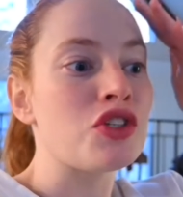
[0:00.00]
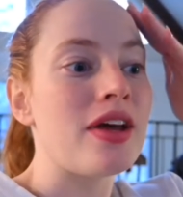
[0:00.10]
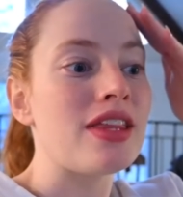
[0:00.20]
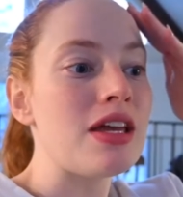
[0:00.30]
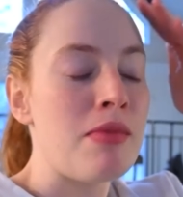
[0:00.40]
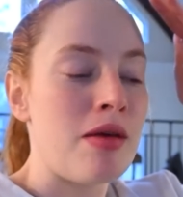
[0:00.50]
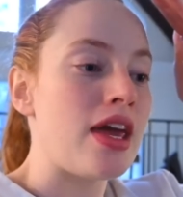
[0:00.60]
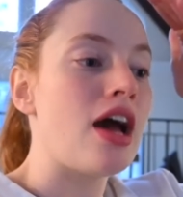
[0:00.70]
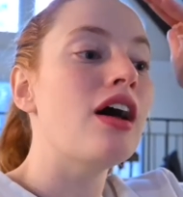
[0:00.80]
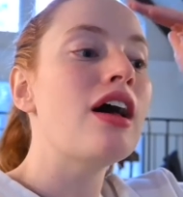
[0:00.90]
So I think
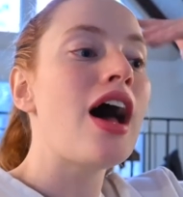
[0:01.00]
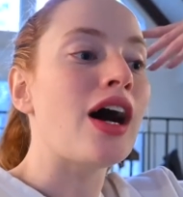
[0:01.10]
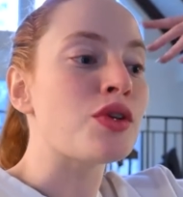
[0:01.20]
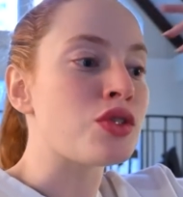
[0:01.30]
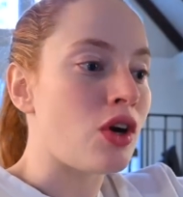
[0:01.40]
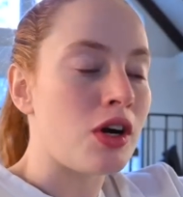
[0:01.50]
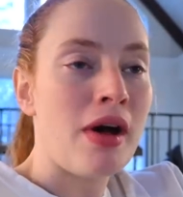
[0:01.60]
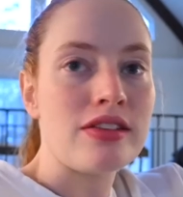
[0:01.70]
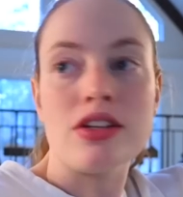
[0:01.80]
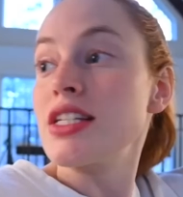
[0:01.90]
maybe I'll start a
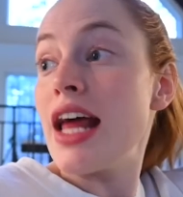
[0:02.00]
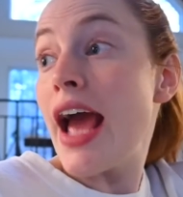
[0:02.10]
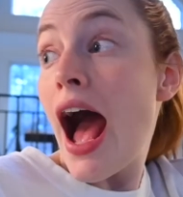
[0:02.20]
puzzle today.